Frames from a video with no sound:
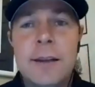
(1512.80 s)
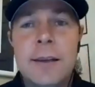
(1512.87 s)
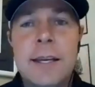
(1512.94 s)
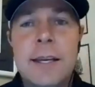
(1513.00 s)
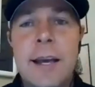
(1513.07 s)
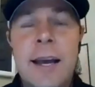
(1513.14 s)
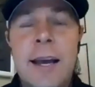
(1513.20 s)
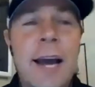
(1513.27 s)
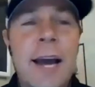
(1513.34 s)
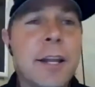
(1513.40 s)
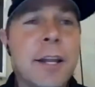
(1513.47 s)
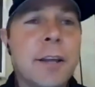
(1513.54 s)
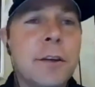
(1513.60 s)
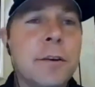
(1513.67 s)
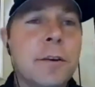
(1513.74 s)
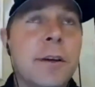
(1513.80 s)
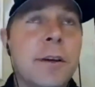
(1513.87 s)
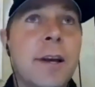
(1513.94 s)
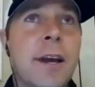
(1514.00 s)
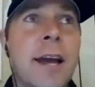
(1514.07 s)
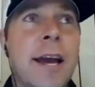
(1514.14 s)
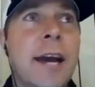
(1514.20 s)
how do you
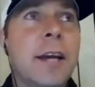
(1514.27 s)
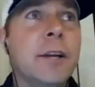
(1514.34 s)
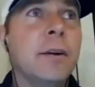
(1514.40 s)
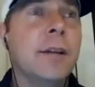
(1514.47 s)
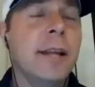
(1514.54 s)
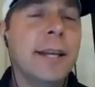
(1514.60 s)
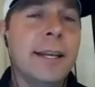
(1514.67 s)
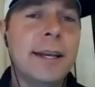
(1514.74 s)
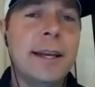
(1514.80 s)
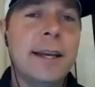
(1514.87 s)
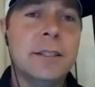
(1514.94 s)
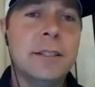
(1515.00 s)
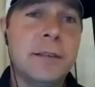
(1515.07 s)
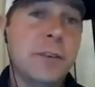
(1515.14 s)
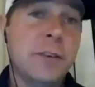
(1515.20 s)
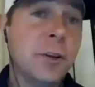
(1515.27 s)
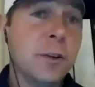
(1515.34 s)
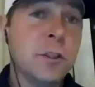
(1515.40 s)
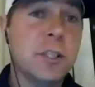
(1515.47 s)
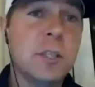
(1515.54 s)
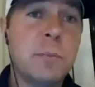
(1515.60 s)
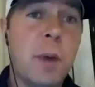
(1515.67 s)
like, as if you're
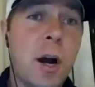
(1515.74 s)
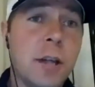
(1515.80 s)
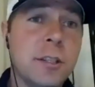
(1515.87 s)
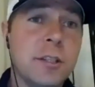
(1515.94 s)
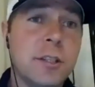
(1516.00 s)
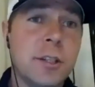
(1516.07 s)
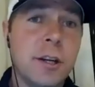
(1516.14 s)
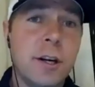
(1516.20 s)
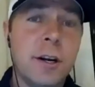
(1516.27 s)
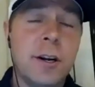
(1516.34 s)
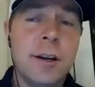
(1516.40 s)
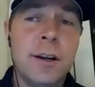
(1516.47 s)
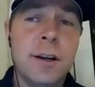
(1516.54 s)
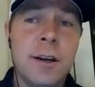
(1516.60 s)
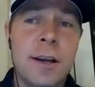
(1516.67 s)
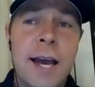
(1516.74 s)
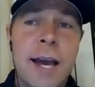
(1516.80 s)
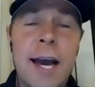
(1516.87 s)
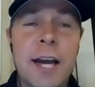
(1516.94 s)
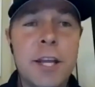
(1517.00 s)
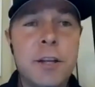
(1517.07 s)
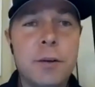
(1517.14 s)
the sponsor,
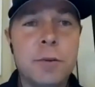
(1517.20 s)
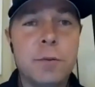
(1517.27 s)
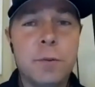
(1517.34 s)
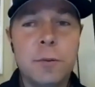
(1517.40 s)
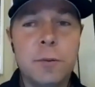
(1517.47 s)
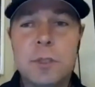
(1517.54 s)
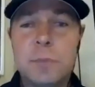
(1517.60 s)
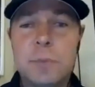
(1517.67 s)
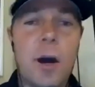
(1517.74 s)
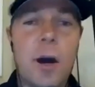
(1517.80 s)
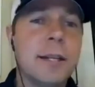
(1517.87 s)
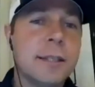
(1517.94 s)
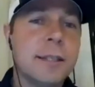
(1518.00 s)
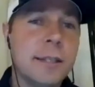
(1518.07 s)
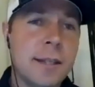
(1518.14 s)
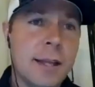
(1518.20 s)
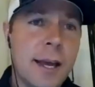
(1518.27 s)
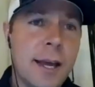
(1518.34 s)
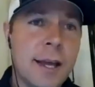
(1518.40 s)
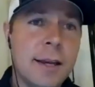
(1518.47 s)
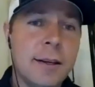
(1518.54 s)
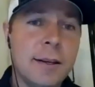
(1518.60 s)
how do you respond to
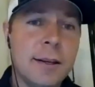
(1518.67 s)
that?